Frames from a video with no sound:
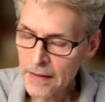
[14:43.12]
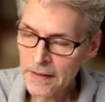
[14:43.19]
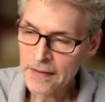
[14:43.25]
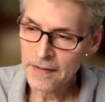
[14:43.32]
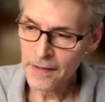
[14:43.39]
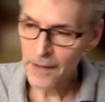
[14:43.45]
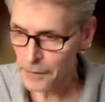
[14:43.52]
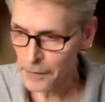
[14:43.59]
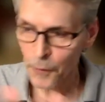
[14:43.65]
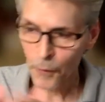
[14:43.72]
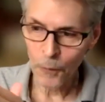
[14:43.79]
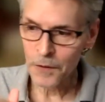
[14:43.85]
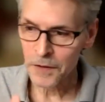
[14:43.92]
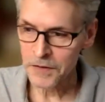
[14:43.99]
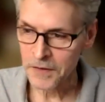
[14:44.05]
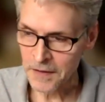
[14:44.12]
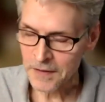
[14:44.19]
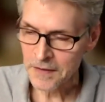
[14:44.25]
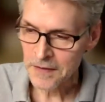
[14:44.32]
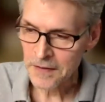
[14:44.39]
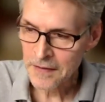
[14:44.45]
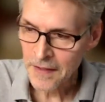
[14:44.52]
the other course
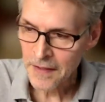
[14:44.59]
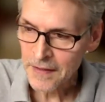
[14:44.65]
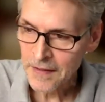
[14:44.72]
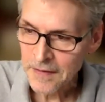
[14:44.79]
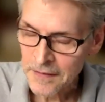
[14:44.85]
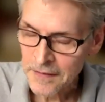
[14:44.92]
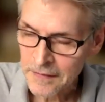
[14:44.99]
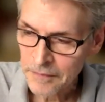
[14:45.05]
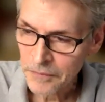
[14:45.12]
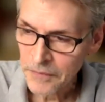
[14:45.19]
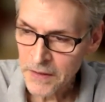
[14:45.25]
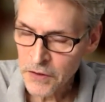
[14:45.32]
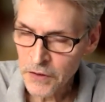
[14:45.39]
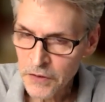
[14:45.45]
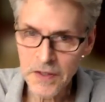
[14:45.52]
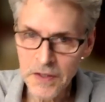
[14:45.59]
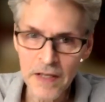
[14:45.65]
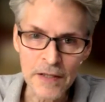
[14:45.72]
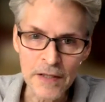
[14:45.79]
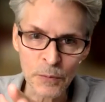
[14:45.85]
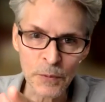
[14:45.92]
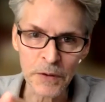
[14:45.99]
is that it just
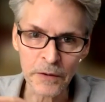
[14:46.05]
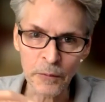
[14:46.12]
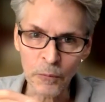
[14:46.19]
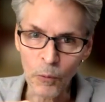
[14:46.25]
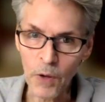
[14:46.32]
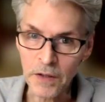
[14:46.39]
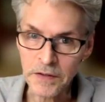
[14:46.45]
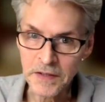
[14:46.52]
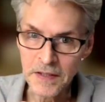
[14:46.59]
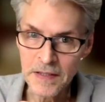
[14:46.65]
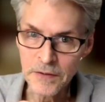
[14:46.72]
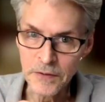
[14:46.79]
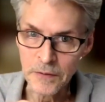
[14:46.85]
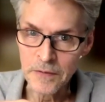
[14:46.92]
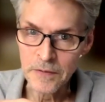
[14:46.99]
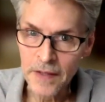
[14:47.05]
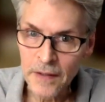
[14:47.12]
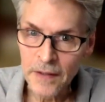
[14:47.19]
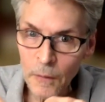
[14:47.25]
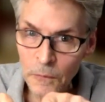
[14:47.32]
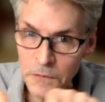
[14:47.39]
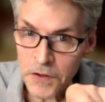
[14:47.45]
stays with the one teacher. They
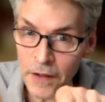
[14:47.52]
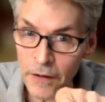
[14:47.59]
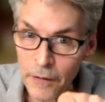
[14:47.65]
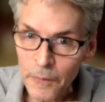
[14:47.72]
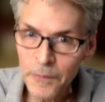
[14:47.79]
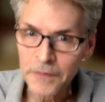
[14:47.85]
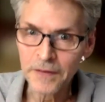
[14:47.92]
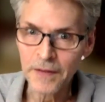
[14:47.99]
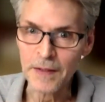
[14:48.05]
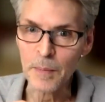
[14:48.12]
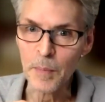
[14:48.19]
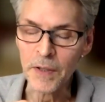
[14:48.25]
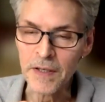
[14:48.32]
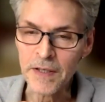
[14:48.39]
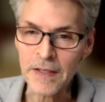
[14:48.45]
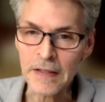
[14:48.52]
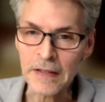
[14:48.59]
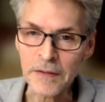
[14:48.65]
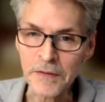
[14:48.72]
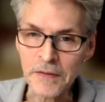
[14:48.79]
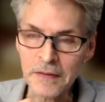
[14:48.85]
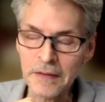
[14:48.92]
don't share it with anybody
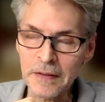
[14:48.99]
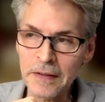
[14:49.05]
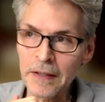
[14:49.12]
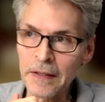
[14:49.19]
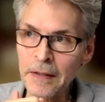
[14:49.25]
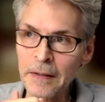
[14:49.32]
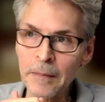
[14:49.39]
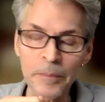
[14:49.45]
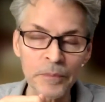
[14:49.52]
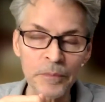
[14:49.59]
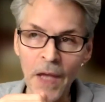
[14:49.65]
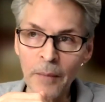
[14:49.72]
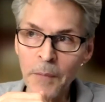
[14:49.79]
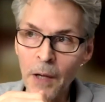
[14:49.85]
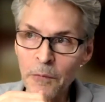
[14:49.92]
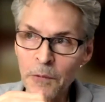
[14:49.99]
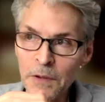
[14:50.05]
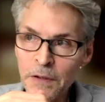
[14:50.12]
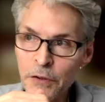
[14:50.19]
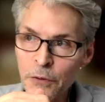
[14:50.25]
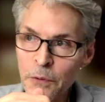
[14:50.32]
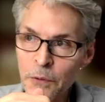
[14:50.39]
else. I'm not
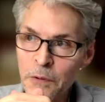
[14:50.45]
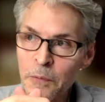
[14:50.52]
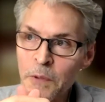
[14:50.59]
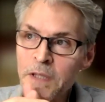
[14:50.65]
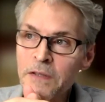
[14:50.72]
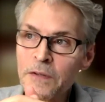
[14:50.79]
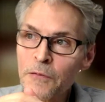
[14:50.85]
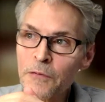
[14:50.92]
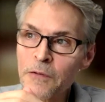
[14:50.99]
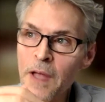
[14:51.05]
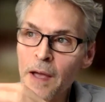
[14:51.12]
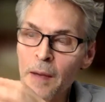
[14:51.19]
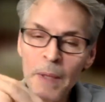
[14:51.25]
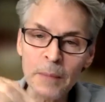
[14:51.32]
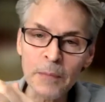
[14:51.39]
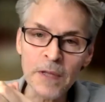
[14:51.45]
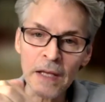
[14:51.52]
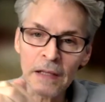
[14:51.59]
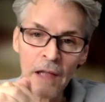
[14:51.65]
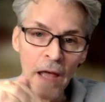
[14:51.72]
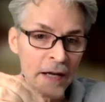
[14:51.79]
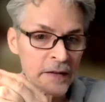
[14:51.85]
really sure the reasons for that. Maybe
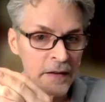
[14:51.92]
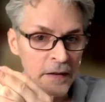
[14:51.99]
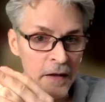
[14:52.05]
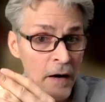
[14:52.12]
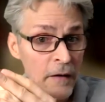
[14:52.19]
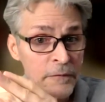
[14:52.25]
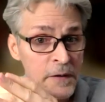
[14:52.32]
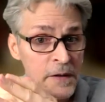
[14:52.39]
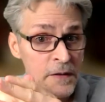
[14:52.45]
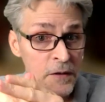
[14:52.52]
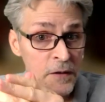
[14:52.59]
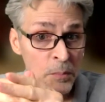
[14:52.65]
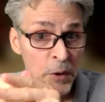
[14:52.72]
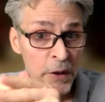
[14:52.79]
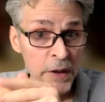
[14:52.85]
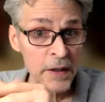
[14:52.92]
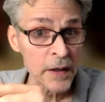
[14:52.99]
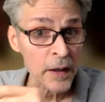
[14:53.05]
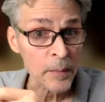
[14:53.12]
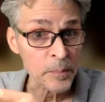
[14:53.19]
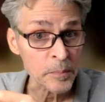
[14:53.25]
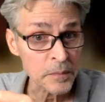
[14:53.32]
they lack the confidence to bring it
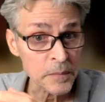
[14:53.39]
up.